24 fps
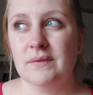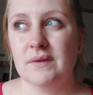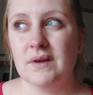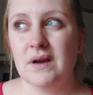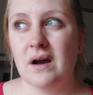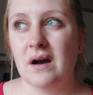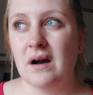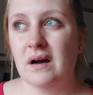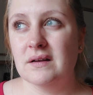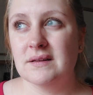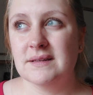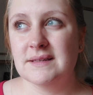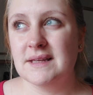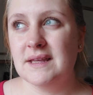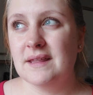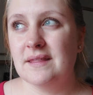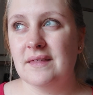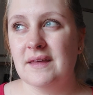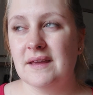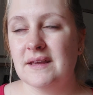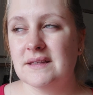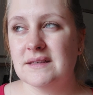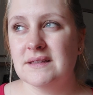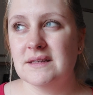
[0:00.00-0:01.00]
car seat
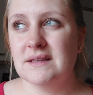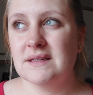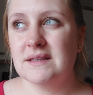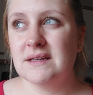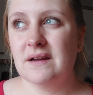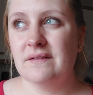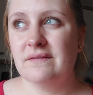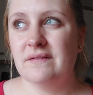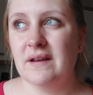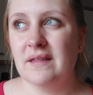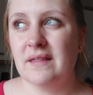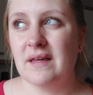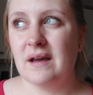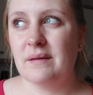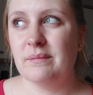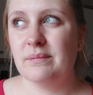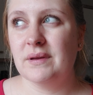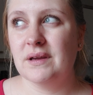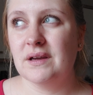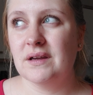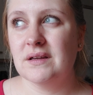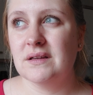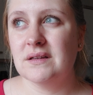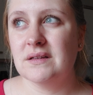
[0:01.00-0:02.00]
things and stuff like that,
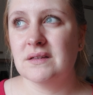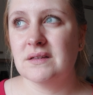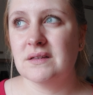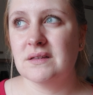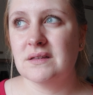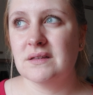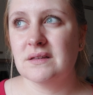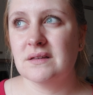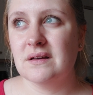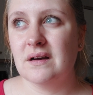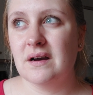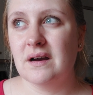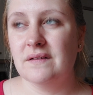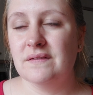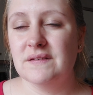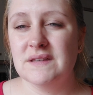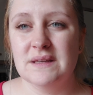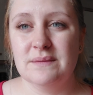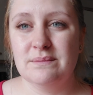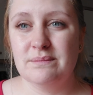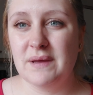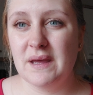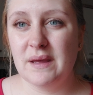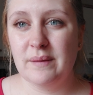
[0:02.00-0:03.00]
because I've
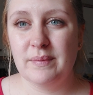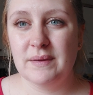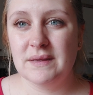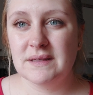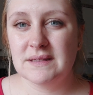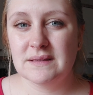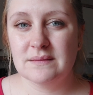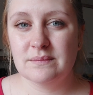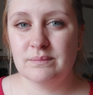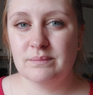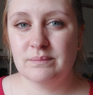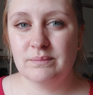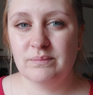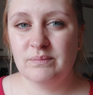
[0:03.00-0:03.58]
seen babies